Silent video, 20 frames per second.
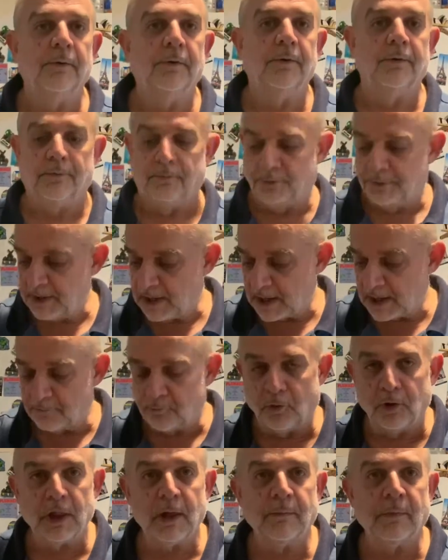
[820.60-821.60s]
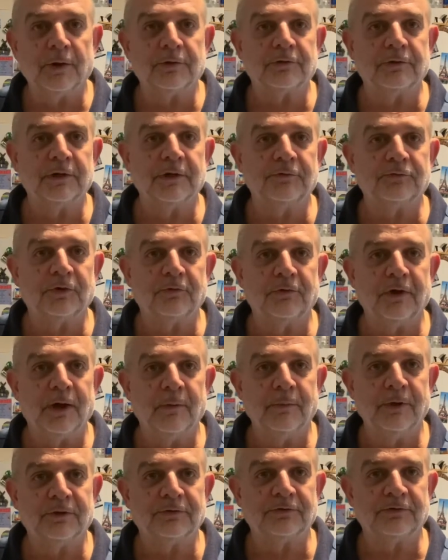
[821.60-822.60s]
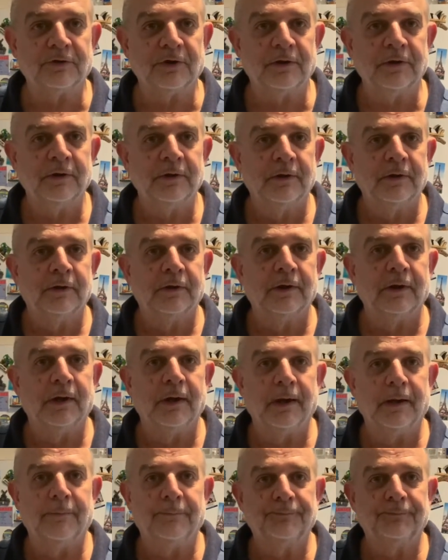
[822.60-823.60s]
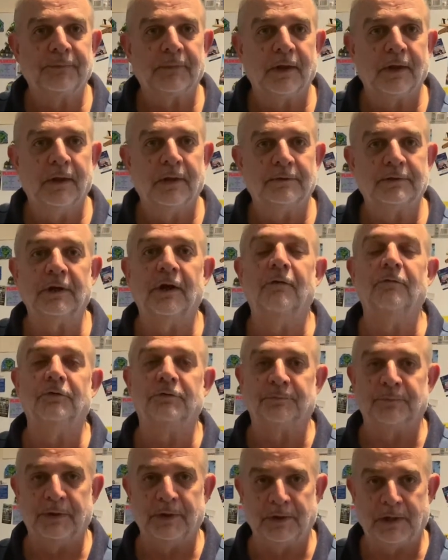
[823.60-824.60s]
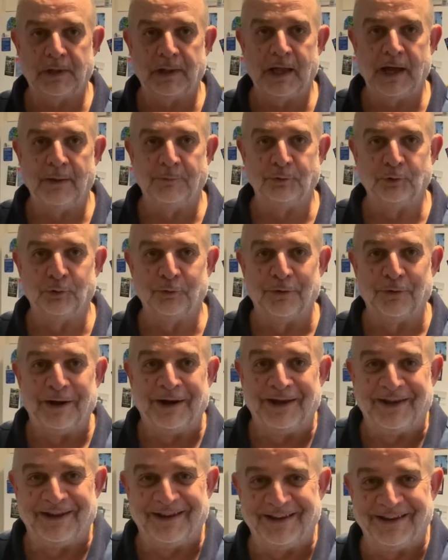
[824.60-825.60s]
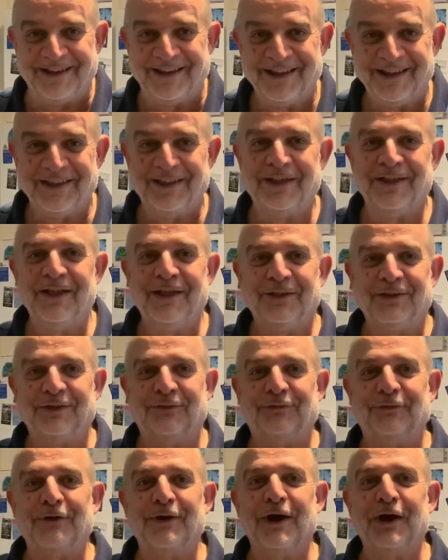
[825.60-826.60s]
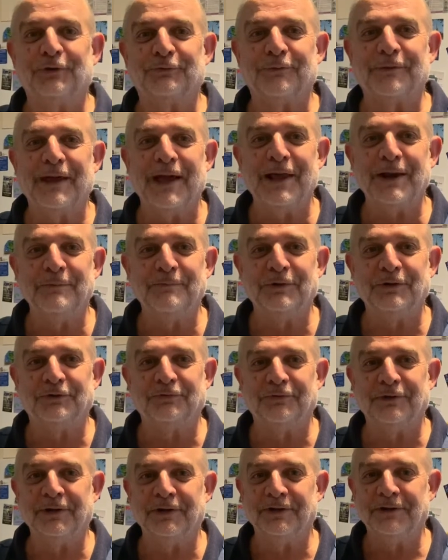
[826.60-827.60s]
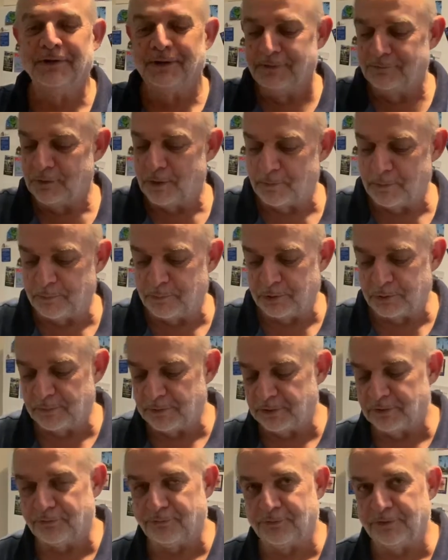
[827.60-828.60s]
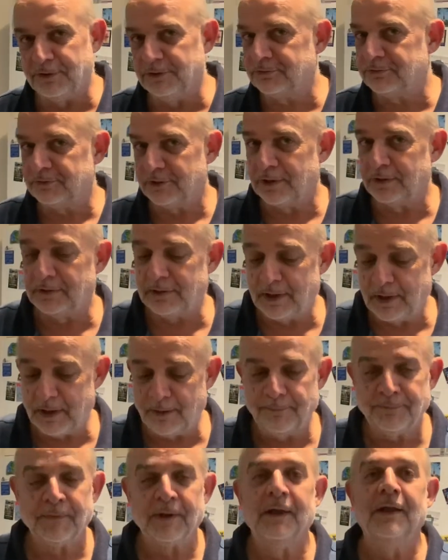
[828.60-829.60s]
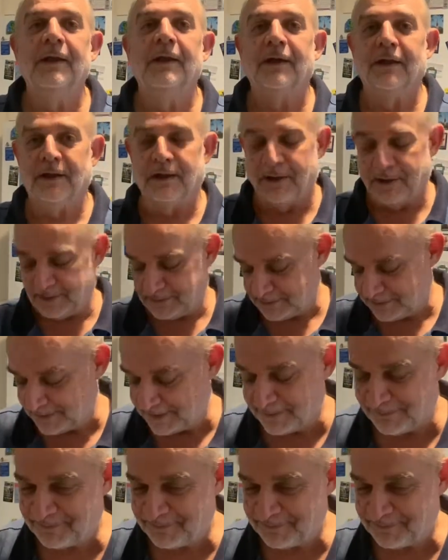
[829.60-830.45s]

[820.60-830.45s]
We don't have all that much left of our mixture. Some of it's been claimed already. The few hours we had in between when we put them in the fridge and now, yeah,